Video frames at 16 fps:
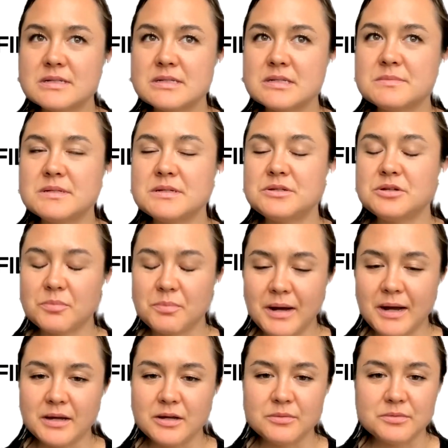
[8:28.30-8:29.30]
systems in your
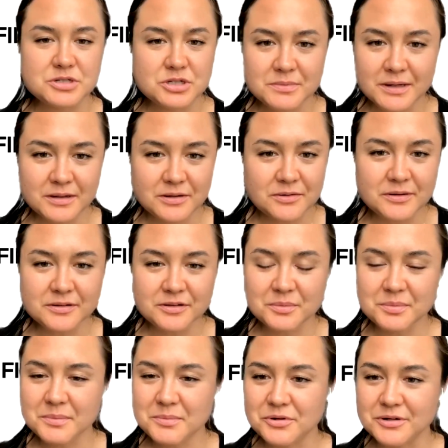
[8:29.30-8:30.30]
bio. Would you mind going a
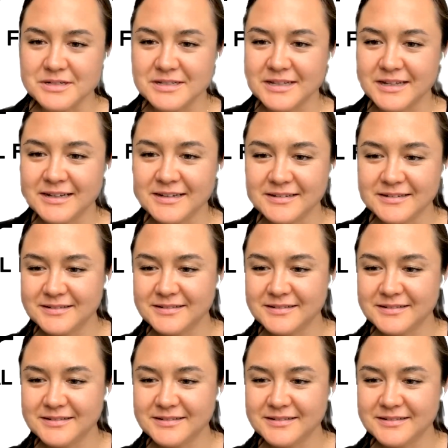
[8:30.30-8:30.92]
little bit more into that?